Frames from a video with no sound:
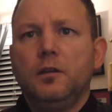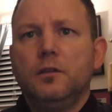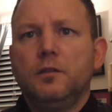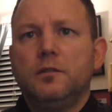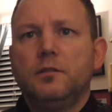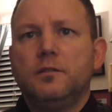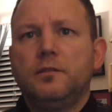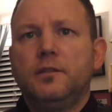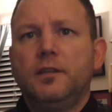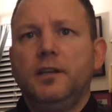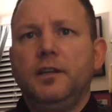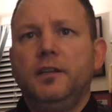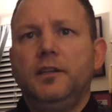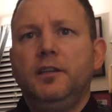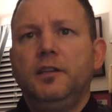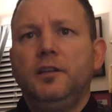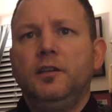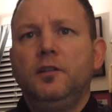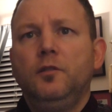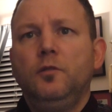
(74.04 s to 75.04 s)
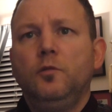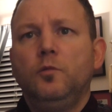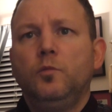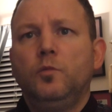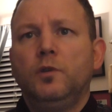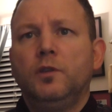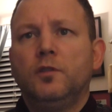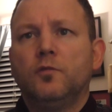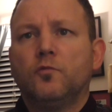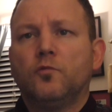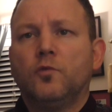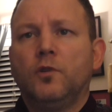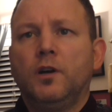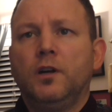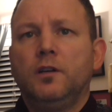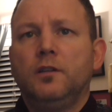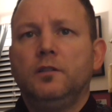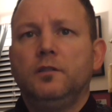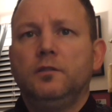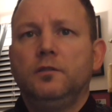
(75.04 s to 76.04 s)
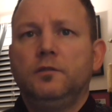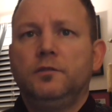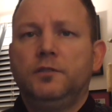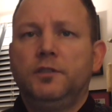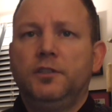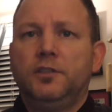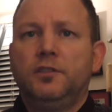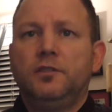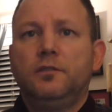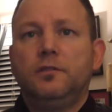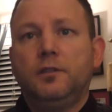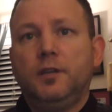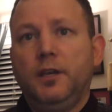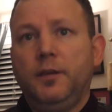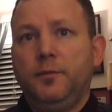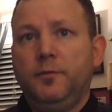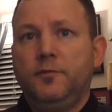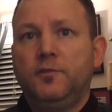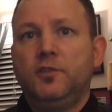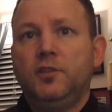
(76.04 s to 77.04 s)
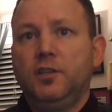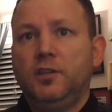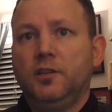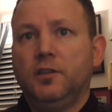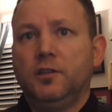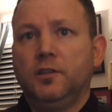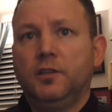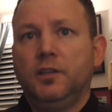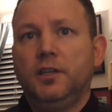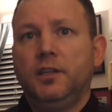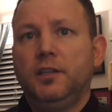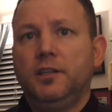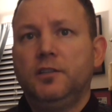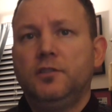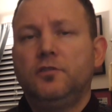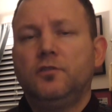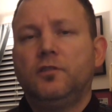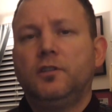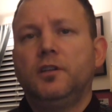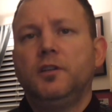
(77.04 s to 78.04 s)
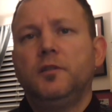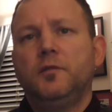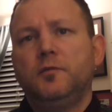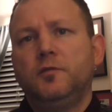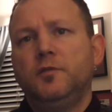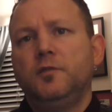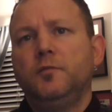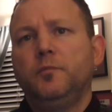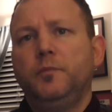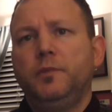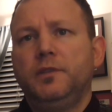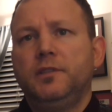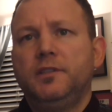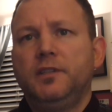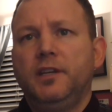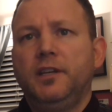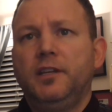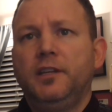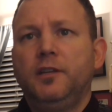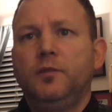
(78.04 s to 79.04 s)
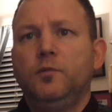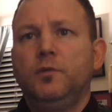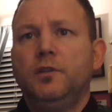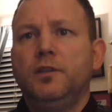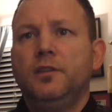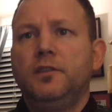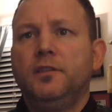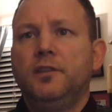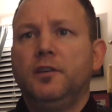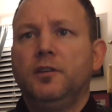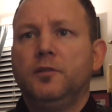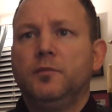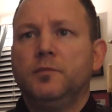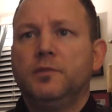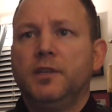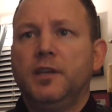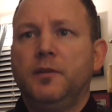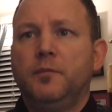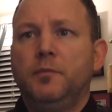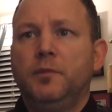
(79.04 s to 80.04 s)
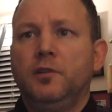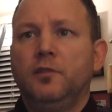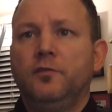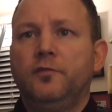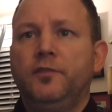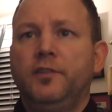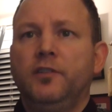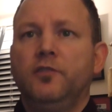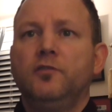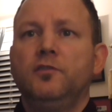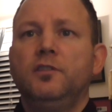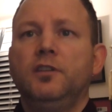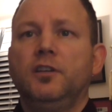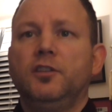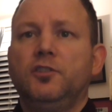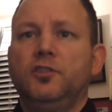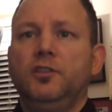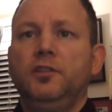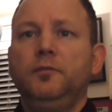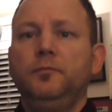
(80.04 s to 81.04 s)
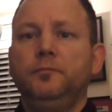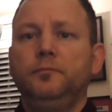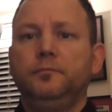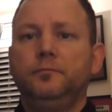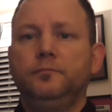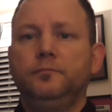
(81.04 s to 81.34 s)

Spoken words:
standing with the type of Qigong is you're going to be standing with the thumbs and middle finger touching,